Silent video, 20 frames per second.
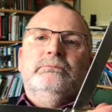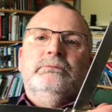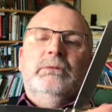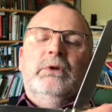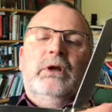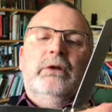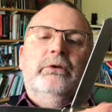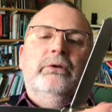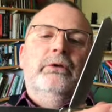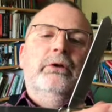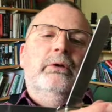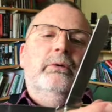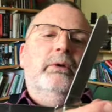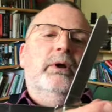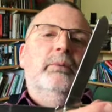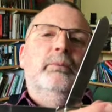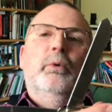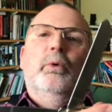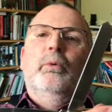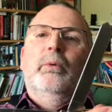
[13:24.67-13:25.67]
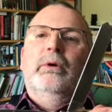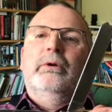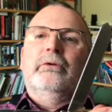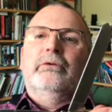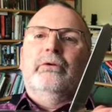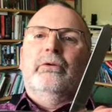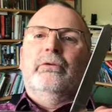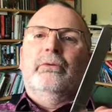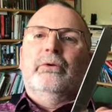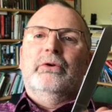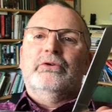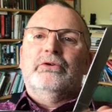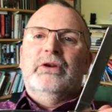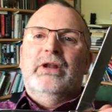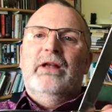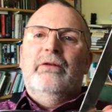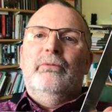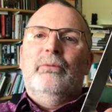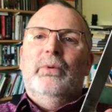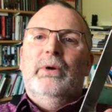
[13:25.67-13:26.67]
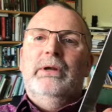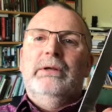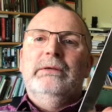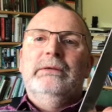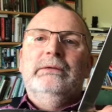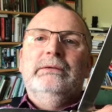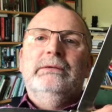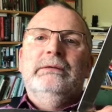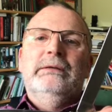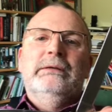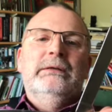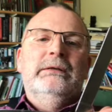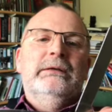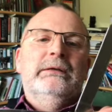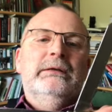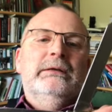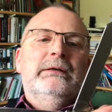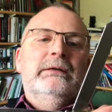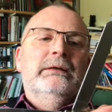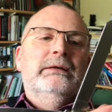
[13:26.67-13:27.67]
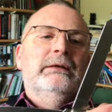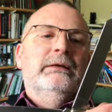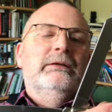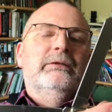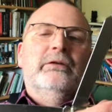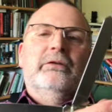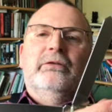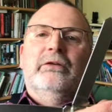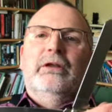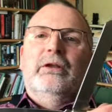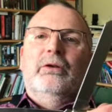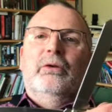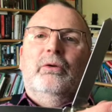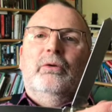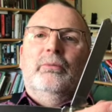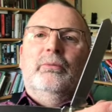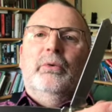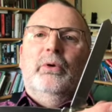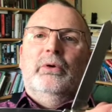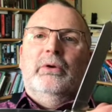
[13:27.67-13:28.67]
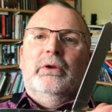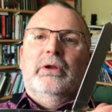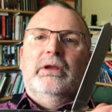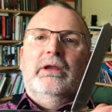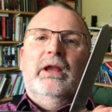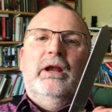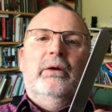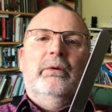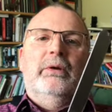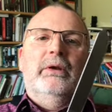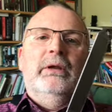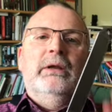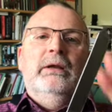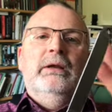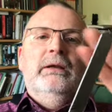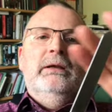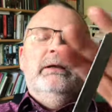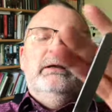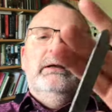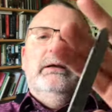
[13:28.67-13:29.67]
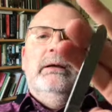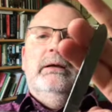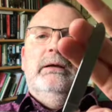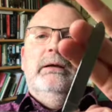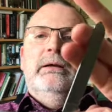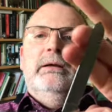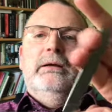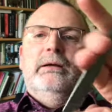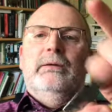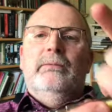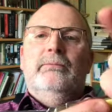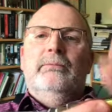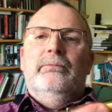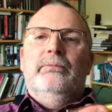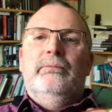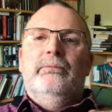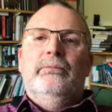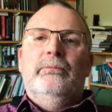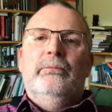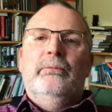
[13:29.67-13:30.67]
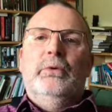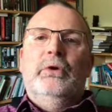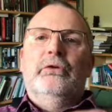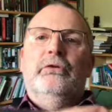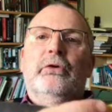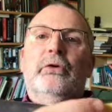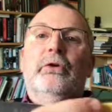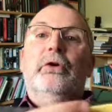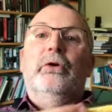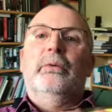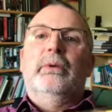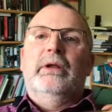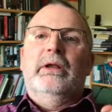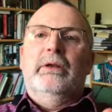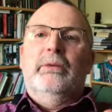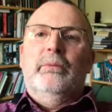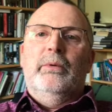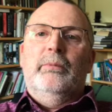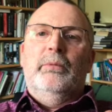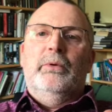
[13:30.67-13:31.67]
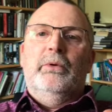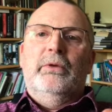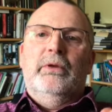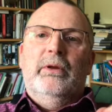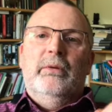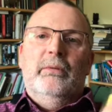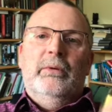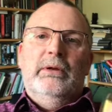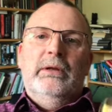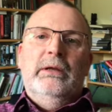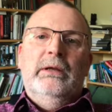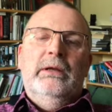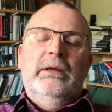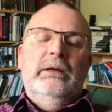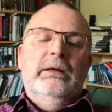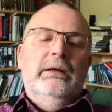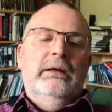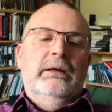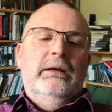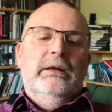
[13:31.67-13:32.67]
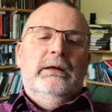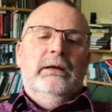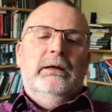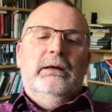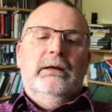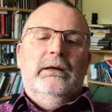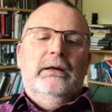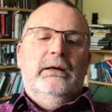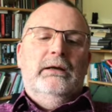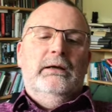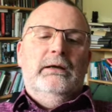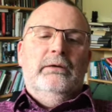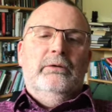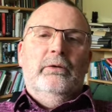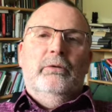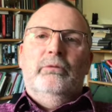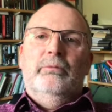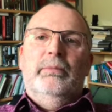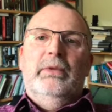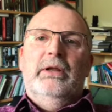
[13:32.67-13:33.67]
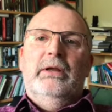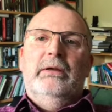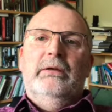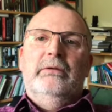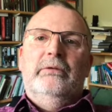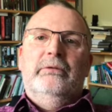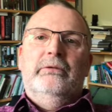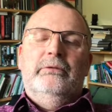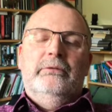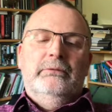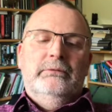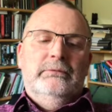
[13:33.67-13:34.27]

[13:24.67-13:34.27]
I don't know. I bought one because I thought I should have one. It doesn't get a lot of pocket carry, um, but it's not going anywhere. Put it that way. Uh, and those blades,